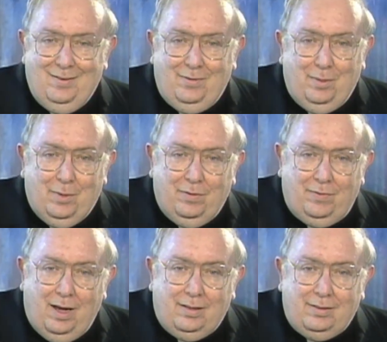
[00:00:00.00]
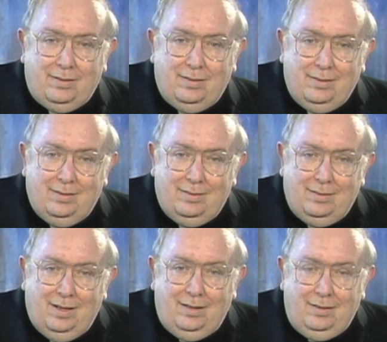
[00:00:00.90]
from the Father
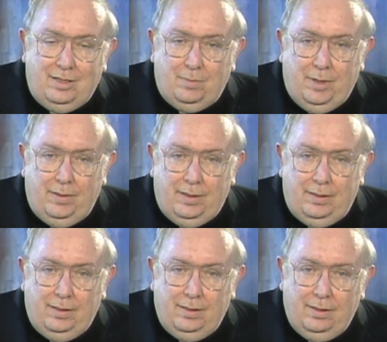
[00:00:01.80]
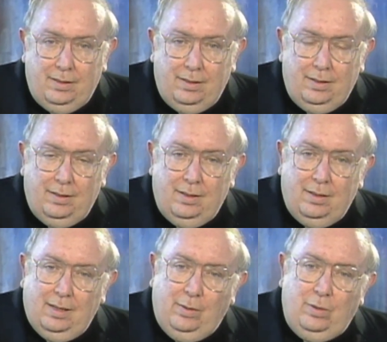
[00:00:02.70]
and the Spirit.
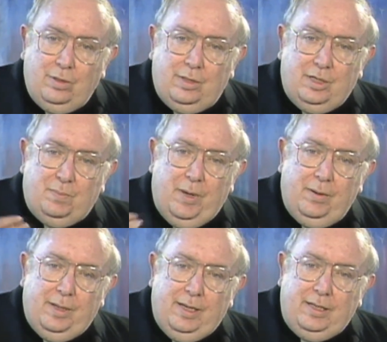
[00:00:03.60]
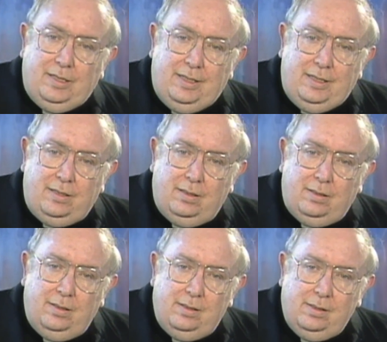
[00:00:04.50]
How does the Spirit
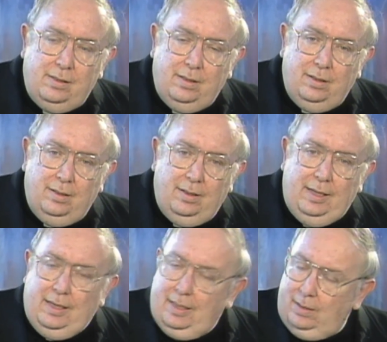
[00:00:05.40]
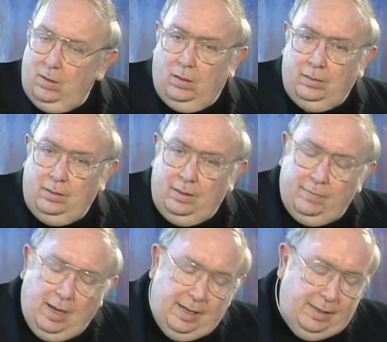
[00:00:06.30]
exist in a
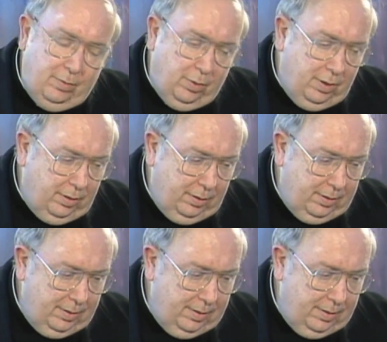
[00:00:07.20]
non-divine world?